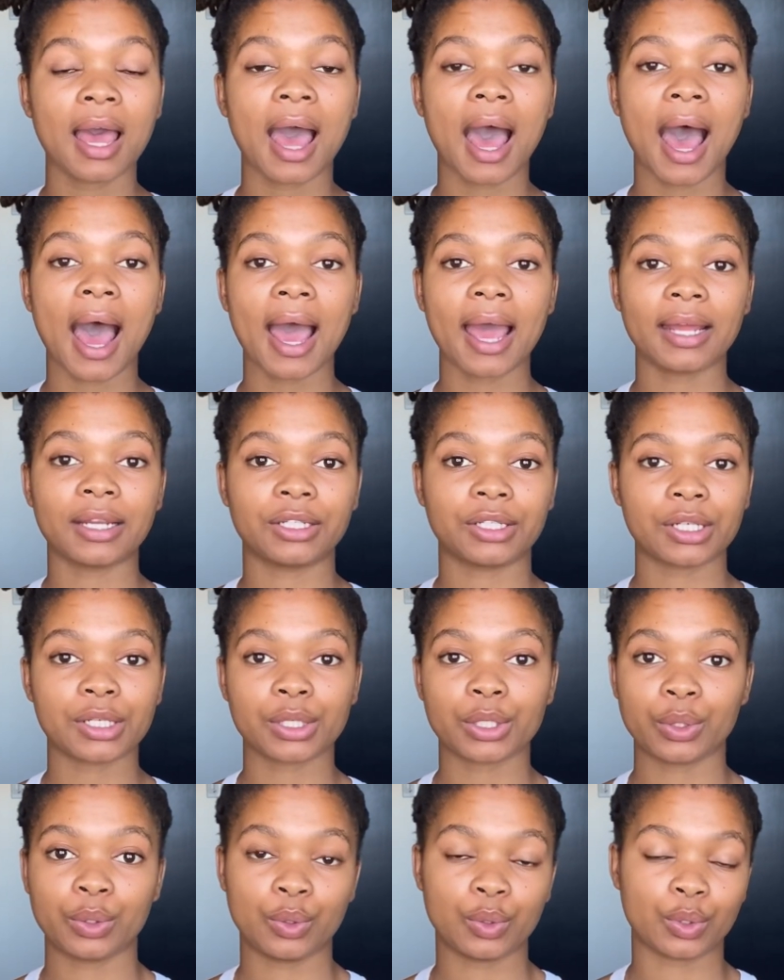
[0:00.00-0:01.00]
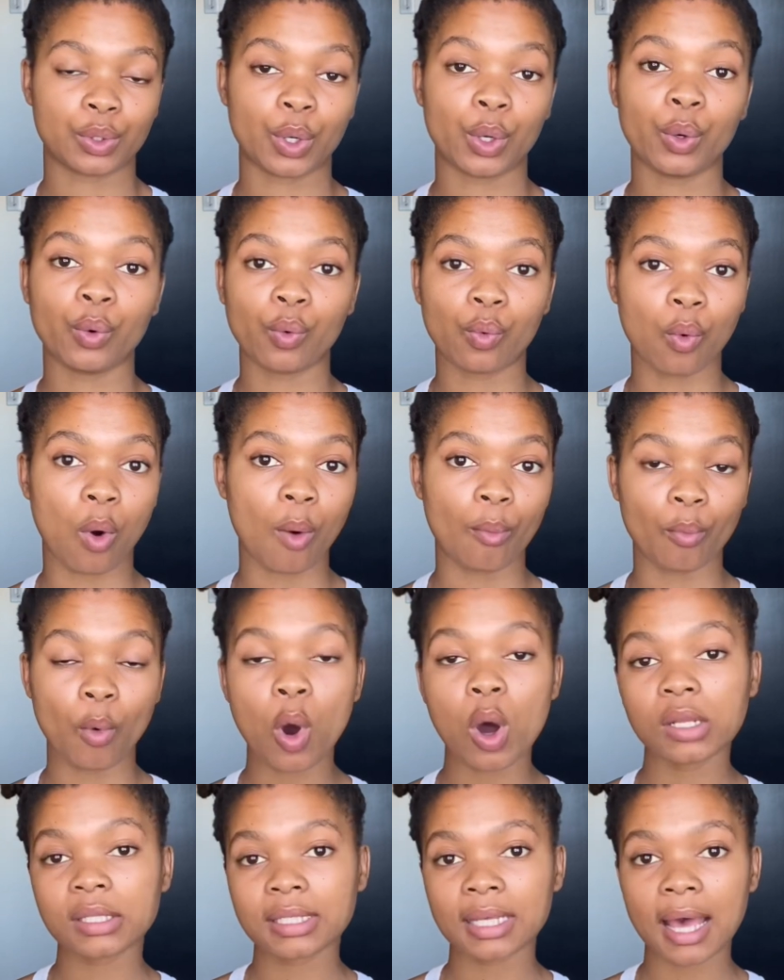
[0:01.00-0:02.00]
I just use lukewarm
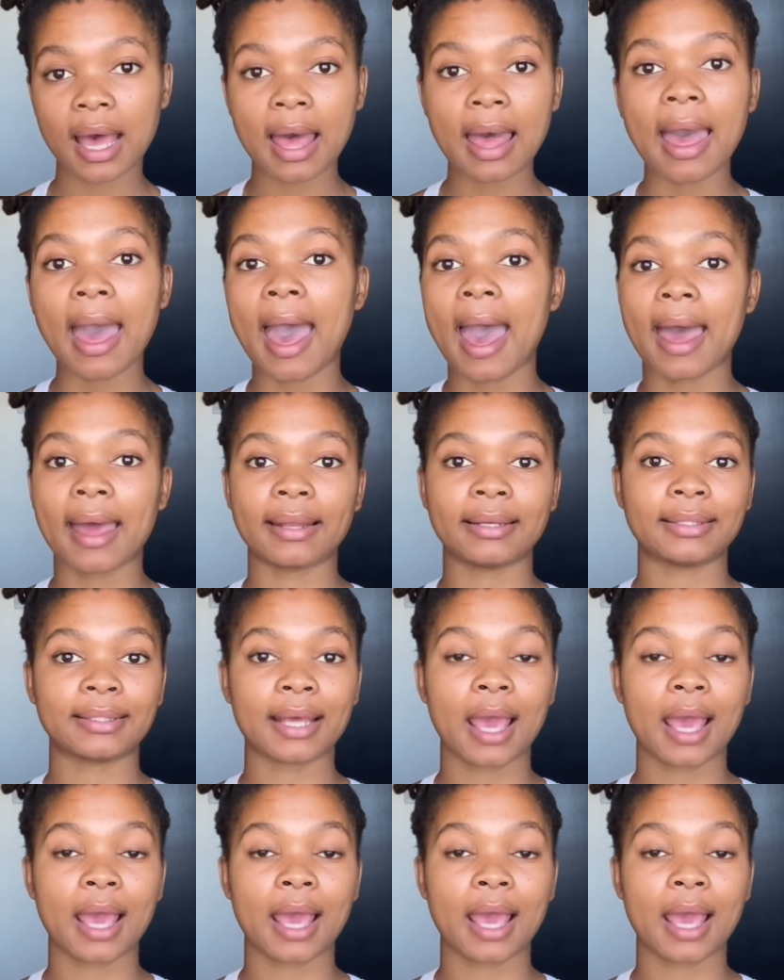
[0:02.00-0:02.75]
water and